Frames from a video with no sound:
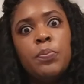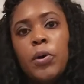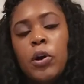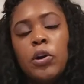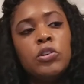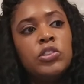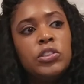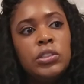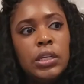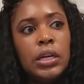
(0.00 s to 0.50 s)

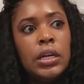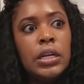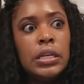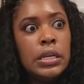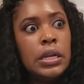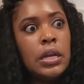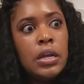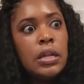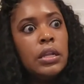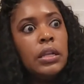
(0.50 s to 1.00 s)

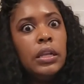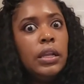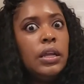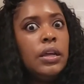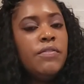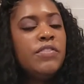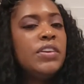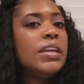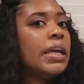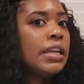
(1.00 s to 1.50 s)
person
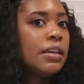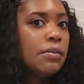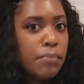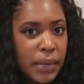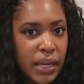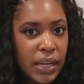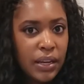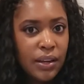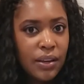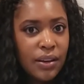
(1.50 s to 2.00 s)
lived in
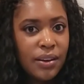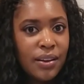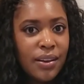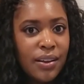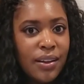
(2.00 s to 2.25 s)
me